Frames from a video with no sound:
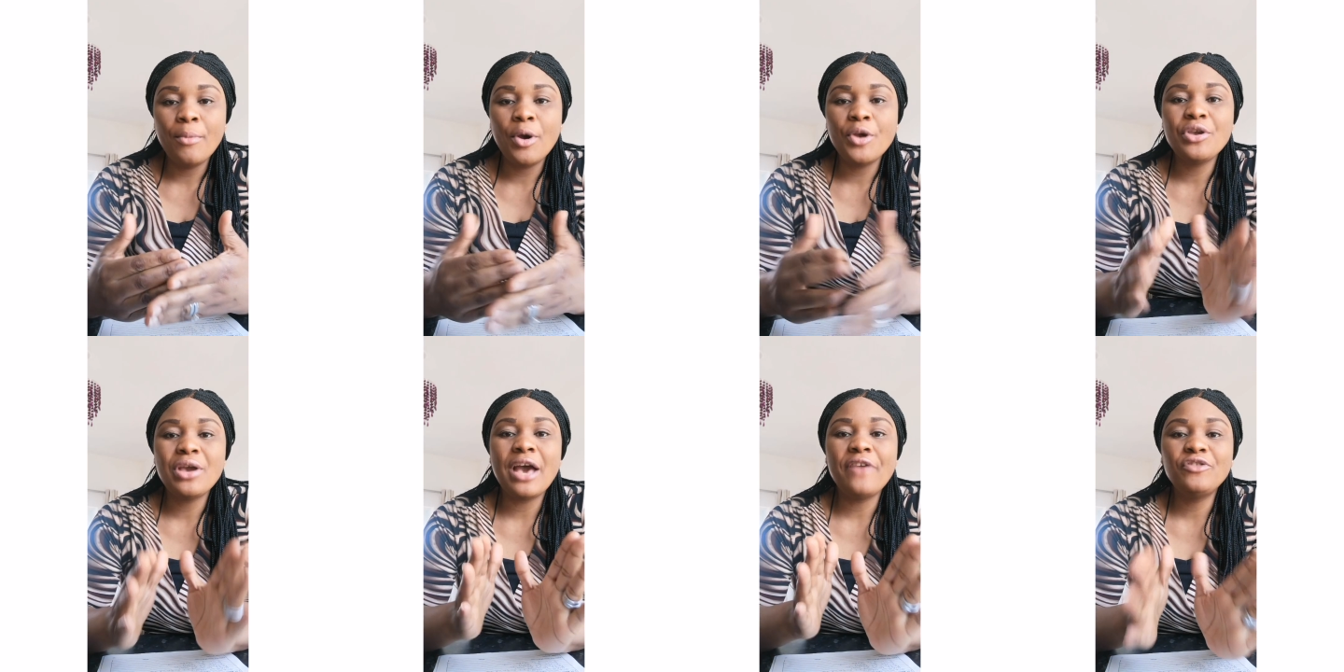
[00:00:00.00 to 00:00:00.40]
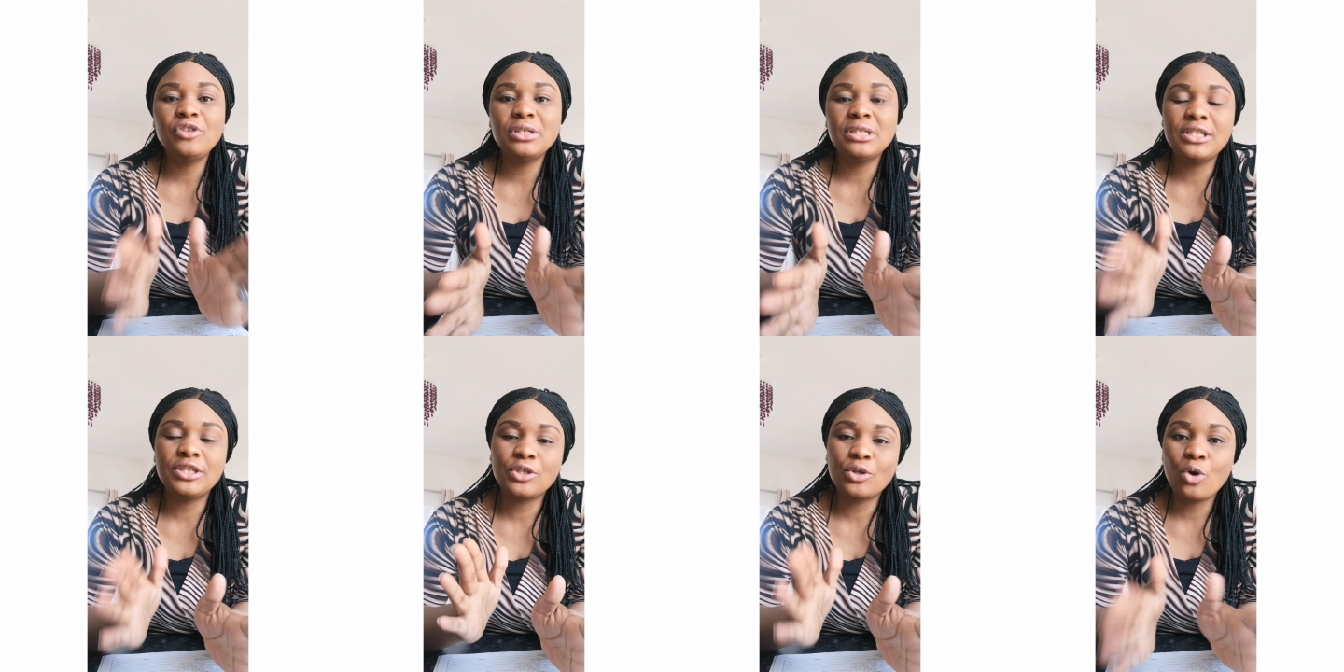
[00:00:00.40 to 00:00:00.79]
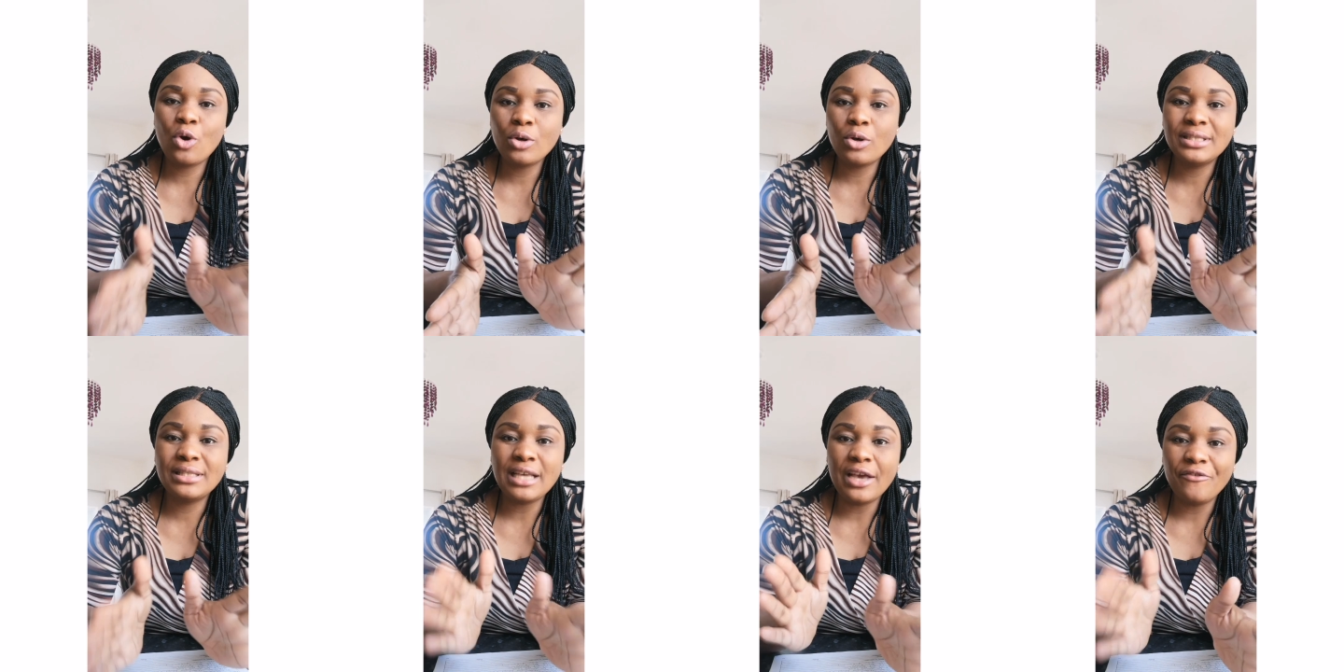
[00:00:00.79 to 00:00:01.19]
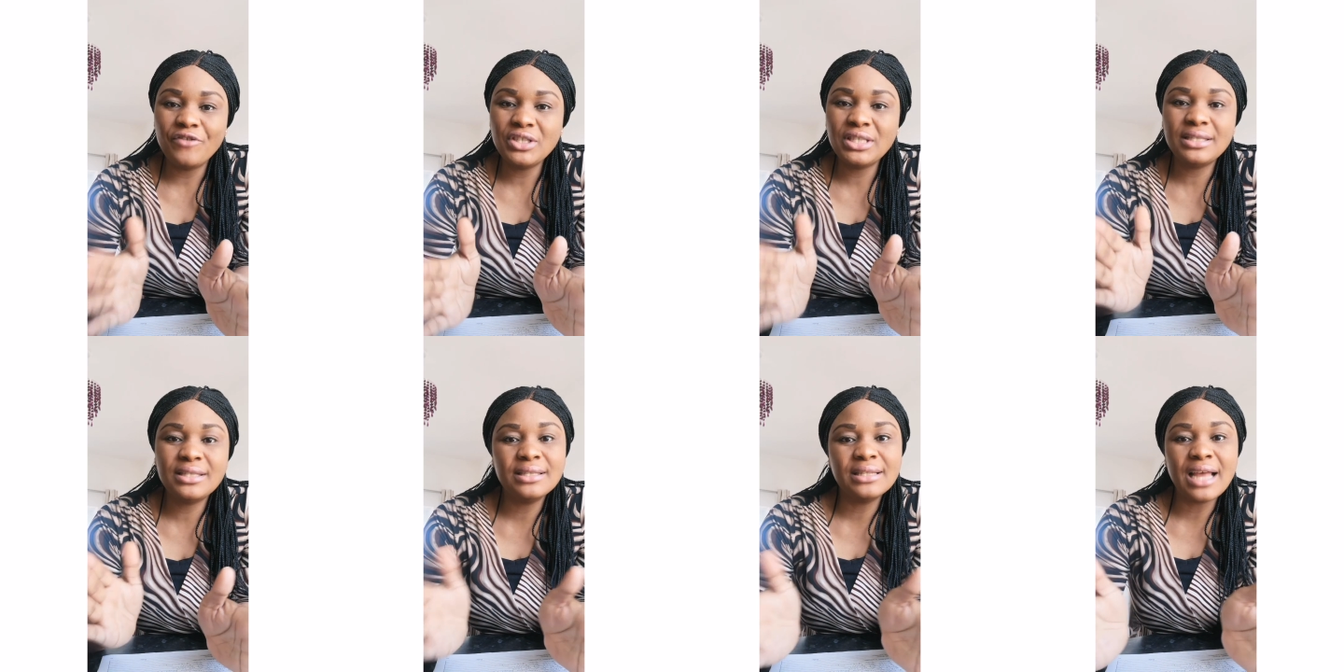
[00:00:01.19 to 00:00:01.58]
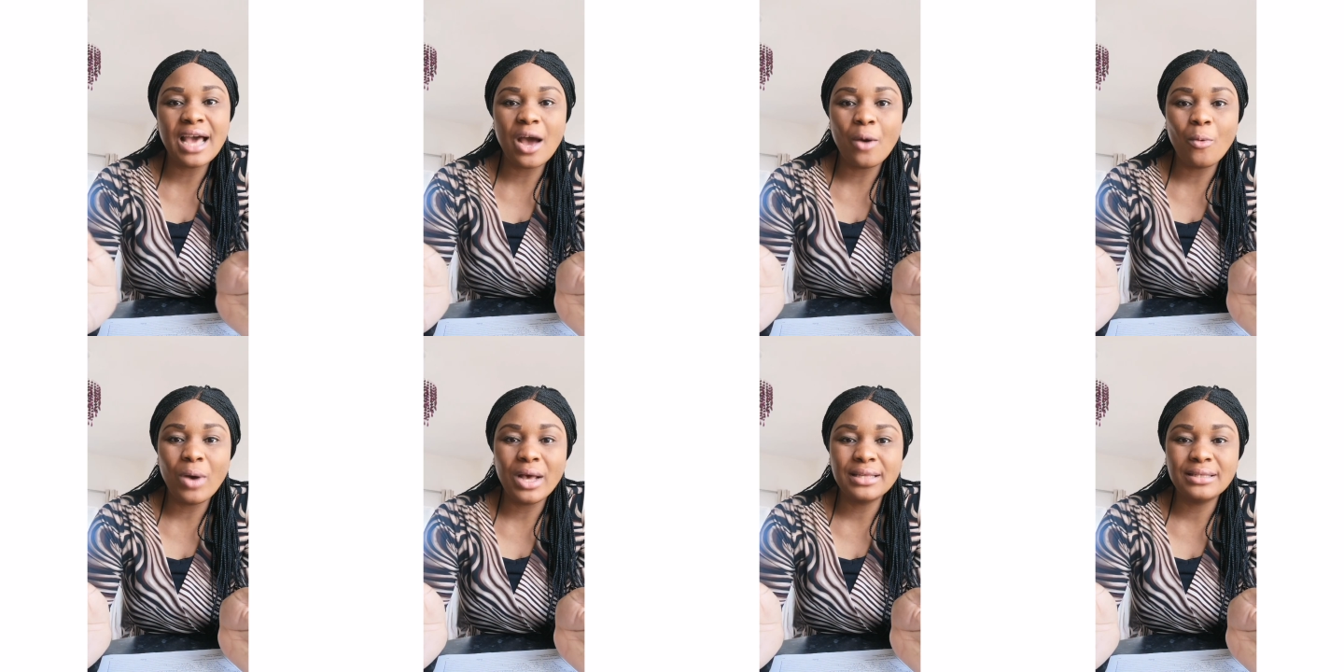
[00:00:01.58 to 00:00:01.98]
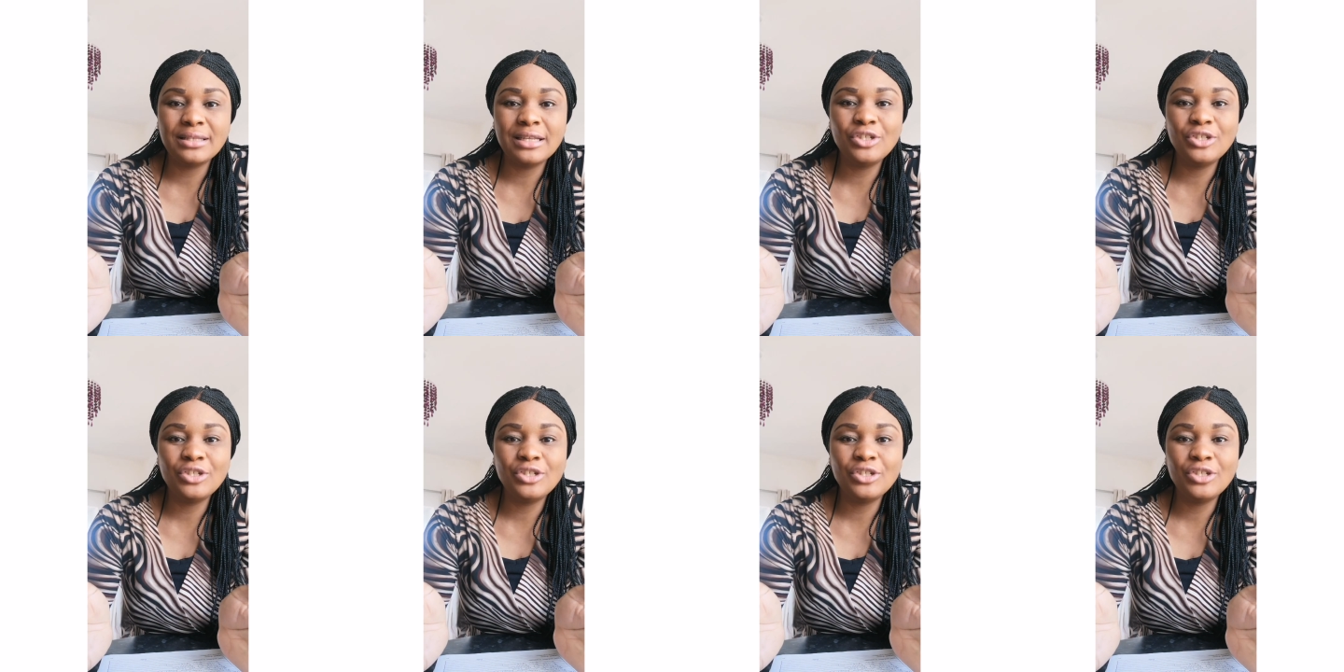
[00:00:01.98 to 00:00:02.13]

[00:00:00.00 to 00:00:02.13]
but you have to discuss their visiting hours.